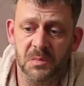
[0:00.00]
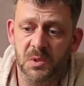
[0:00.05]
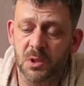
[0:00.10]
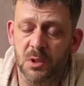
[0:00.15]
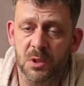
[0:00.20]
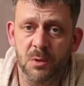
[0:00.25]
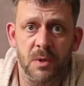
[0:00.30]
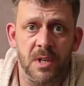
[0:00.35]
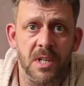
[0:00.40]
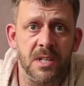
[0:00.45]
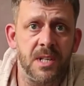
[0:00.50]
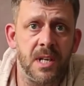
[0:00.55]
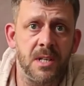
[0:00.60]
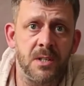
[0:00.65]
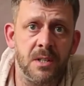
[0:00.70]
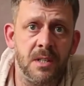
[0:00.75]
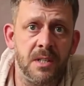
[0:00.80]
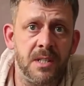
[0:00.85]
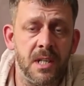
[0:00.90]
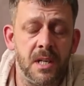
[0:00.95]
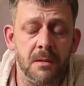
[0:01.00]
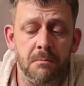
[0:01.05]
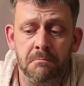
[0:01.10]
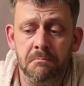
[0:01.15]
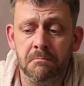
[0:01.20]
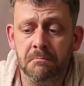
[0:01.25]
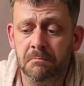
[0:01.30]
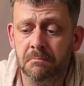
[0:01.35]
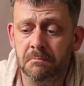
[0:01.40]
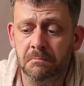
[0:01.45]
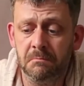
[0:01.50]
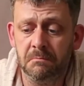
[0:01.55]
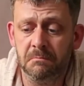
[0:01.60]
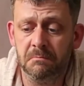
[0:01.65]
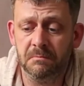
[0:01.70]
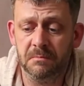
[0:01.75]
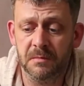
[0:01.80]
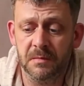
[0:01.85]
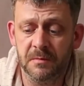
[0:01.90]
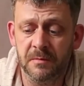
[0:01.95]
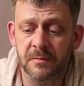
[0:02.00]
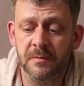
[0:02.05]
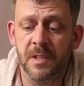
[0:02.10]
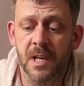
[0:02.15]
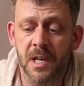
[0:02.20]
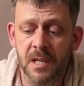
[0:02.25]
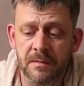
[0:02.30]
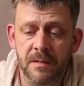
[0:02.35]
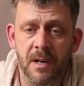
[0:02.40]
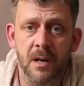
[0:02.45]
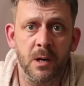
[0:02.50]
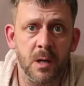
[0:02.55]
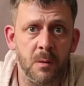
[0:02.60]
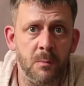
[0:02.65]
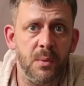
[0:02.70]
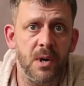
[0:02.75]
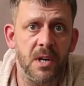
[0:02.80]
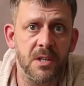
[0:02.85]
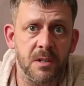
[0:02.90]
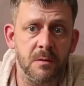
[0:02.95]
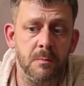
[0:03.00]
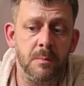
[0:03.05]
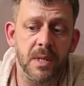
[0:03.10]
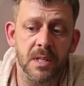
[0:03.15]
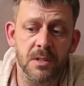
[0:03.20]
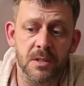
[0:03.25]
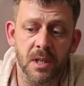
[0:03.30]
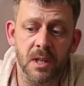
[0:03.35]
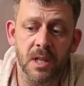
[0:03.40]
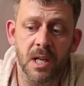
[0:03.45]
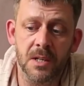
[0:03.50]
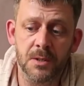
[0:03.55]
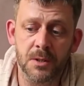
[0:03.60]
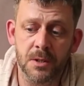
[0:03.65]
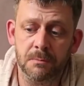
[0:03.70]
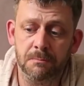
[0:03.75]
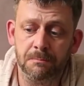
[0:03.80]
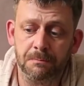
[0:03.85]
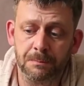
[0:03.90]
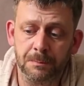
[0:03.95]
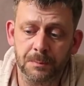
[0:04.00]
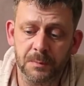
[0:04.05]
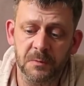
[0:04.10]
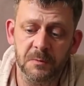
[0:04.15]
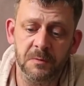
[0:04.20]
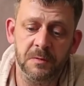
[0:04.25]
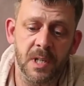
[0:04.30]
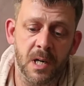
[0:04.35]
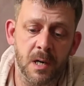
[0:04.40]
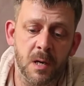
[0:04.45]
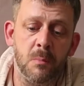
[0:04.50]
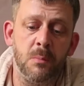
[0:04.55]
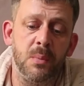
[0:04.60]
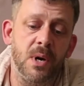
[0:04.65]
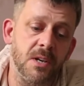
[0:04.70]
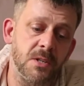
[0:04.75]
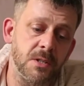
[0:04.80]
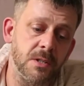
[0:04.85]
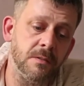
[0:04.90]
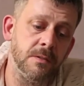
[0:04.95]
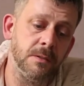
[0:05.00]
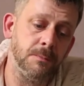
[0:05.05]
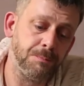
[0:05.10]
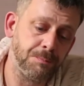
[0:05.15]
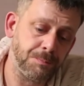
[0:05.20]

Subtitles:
Does what it says on the tin. Very, very impressive piece of glass. Very impressive.